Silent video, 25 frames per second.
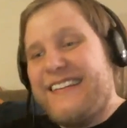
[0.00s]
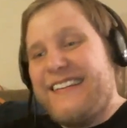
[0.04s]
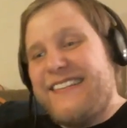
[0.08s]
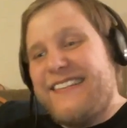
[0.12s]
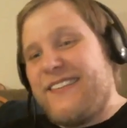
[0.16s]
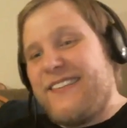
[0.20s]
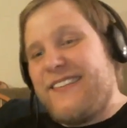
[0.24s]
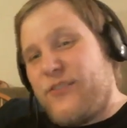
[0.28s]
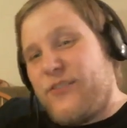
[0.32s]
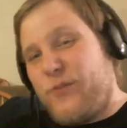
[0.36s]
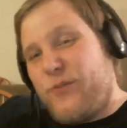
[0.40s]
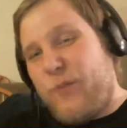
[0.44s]

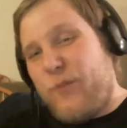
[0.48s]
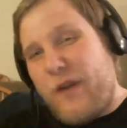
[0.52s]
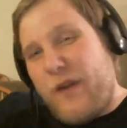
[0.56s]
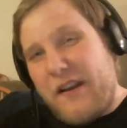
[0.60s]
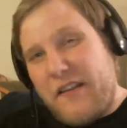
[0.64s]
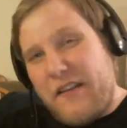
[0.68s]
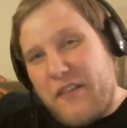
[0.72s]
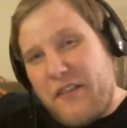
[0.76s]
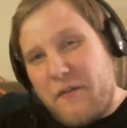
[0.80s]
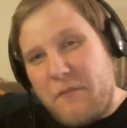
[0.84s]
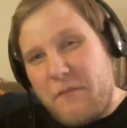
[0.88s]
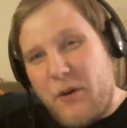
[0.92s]
this is one
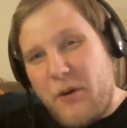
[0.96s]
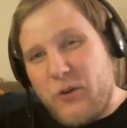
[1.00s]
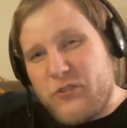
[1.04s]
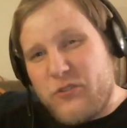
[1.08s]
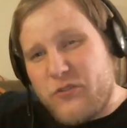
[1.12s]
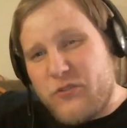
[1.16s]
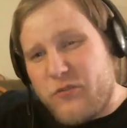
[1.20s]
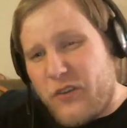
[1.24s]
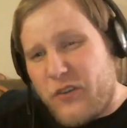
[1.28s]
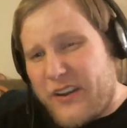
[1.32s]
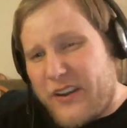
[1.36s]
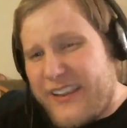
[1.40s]
of the
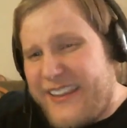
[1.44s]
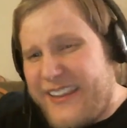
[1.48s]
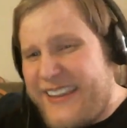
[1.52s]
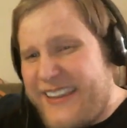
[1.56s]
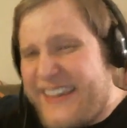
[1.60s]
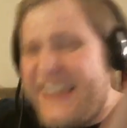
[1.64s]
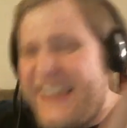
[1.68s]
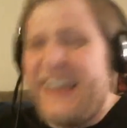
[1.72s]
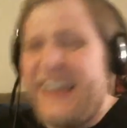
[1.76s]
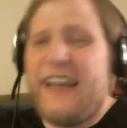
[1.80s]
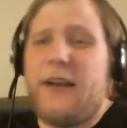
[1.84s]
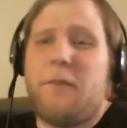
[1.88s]
most
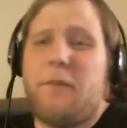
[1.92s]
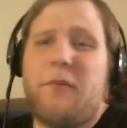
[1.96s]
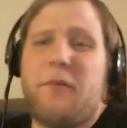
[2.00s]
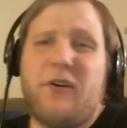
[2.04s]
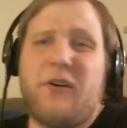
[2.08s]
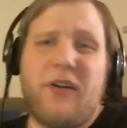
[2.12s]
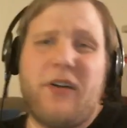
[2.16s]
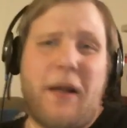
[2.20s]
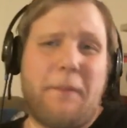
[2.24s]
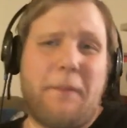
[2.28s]
forgettable